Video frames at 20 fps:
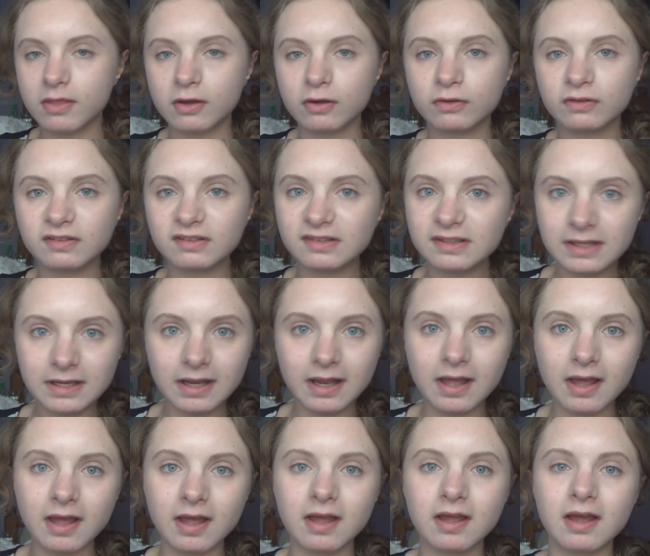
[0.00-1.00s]
the
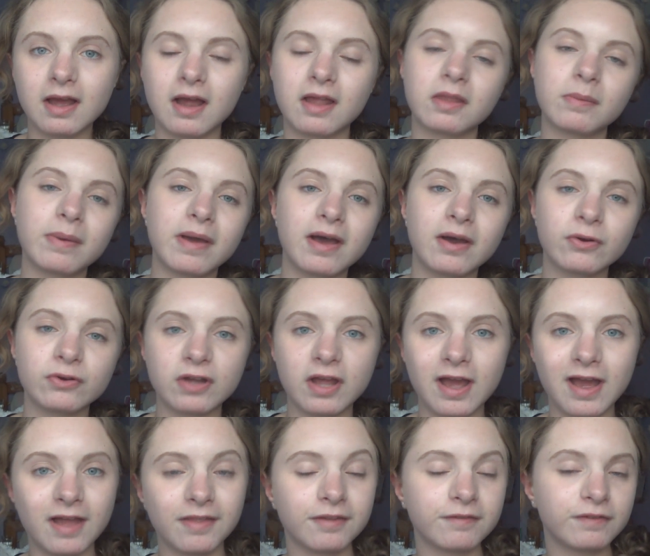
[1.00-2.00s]
concealer and the
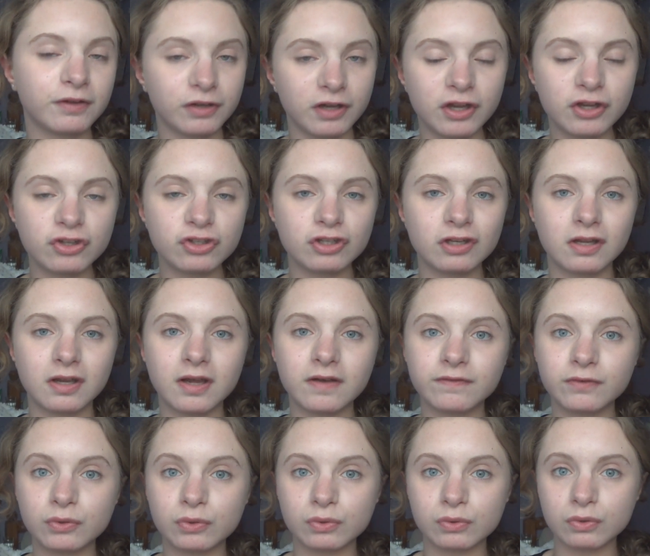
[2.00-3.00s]
powder and the foundation
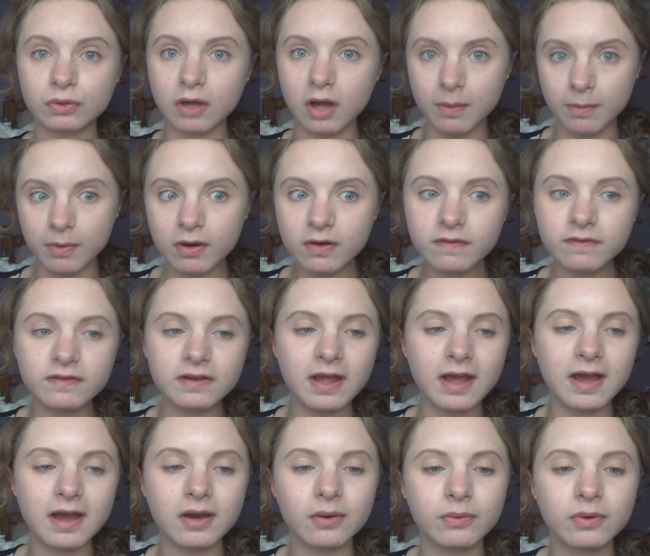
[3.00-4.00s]
have all come off
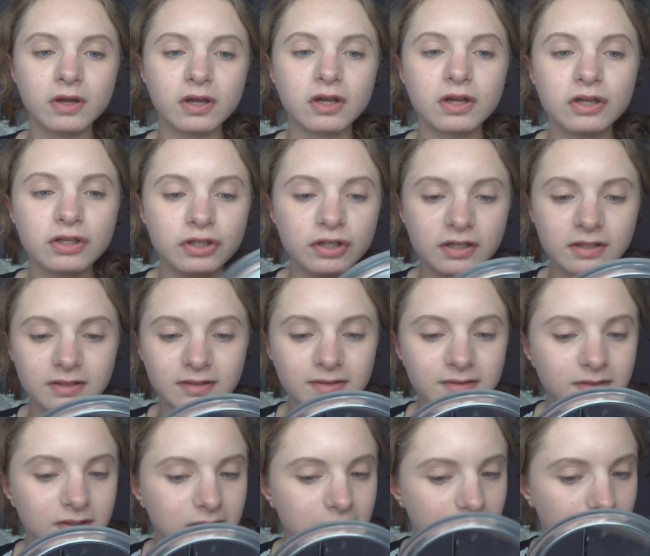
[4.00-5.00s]
now. You can
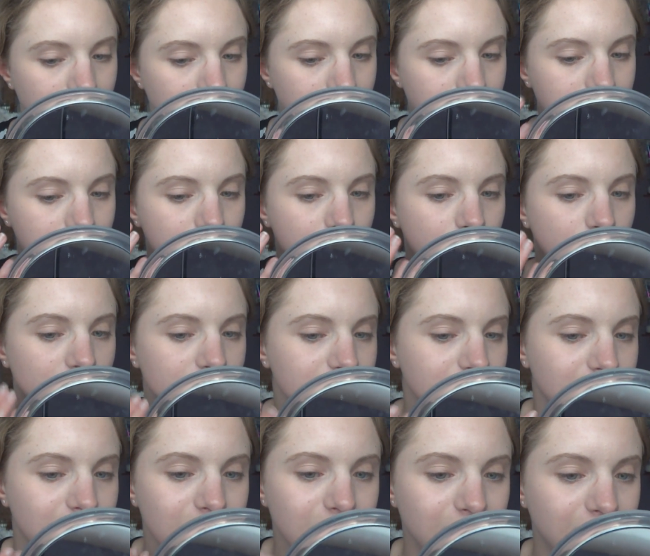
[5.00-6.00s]
see it quite